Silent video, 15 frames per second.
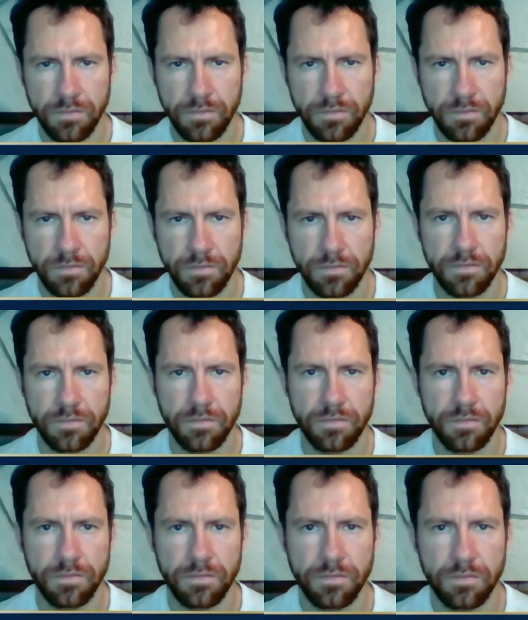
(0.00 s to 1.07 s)
when I was
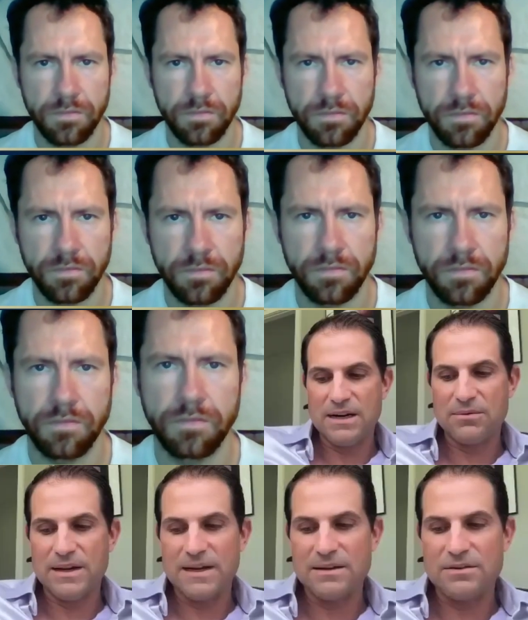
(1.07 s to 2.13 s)
studying Heads Up PLO and I
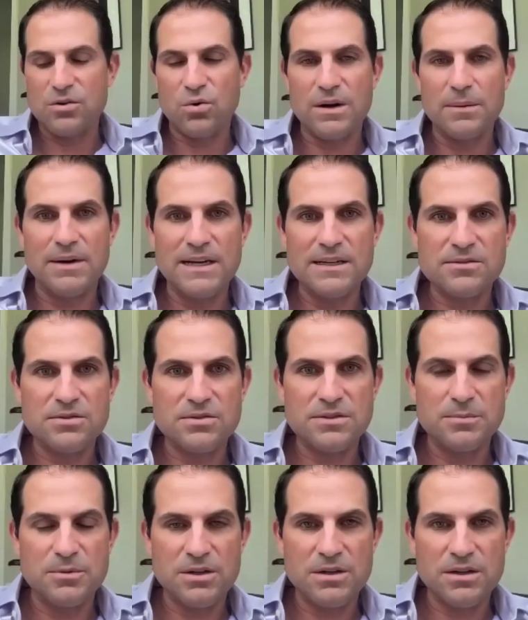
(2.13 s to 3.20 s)
read Corey Mikesell's
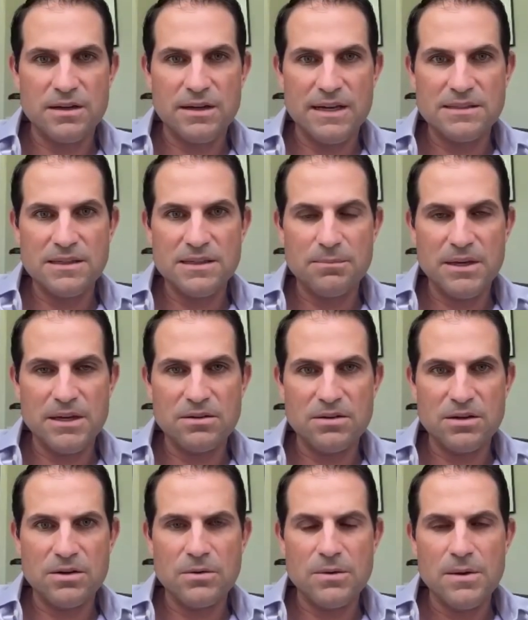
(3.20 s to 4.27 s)
book on Heads Up
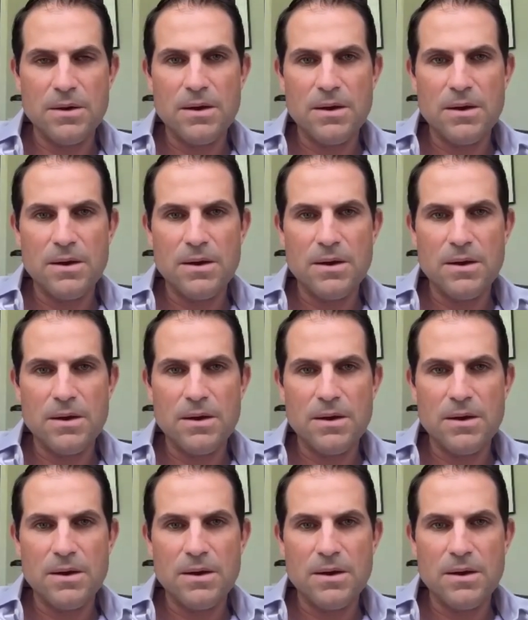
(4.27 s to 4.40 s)
PLO,